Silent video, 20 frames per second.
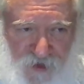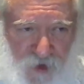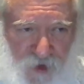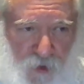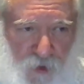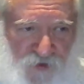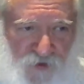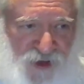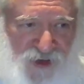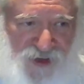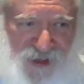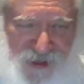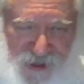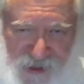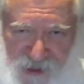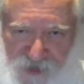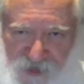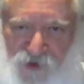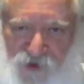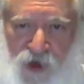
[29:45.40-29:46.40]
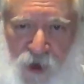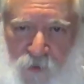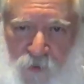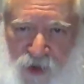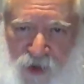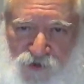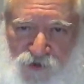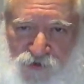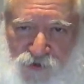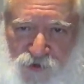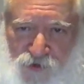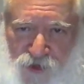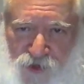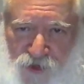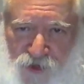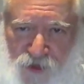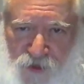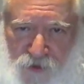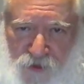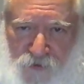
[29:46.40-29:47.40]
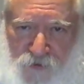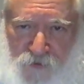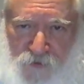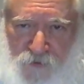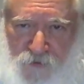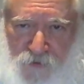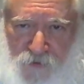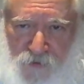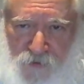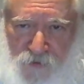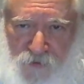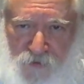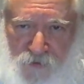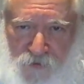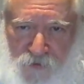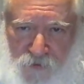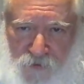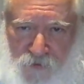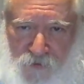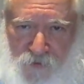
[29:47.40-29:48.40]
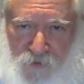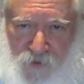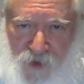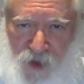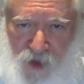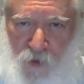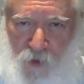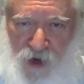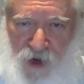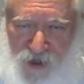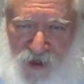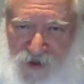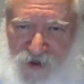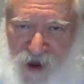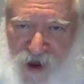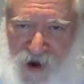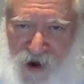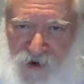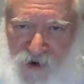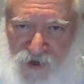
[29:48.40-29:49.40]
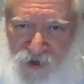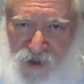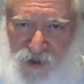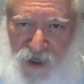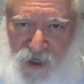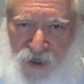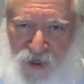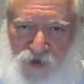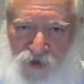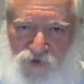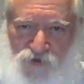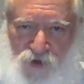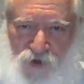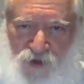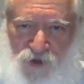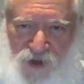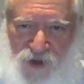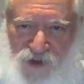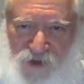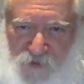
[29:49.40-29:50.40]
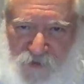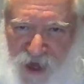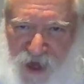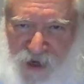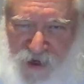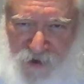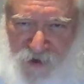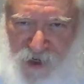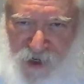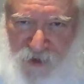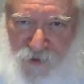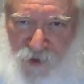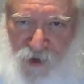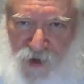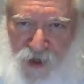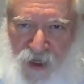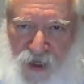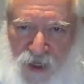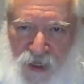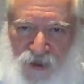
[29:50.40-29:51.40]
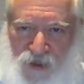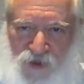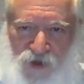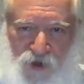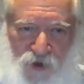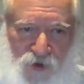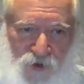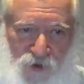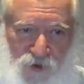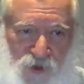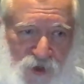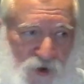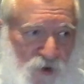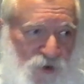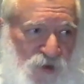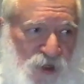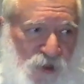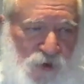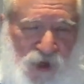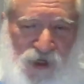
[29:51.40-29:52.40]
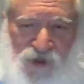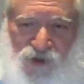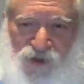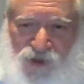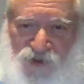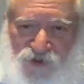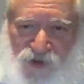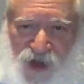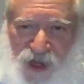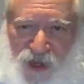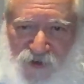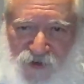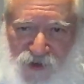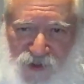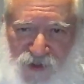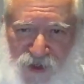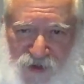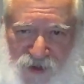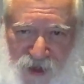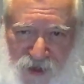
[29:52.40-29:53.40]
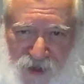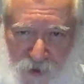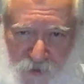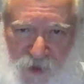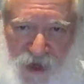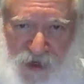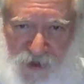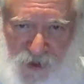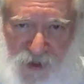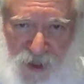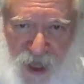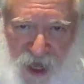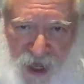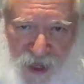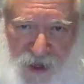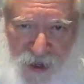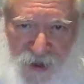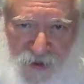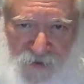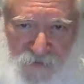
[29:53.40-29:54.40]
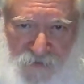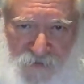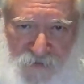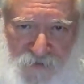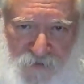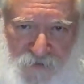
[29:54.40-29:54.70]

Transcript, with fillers: So we've just given up on truth. Nobody cares. Truth doesn't matter anymore. So the only way to survive is to tell a better lie.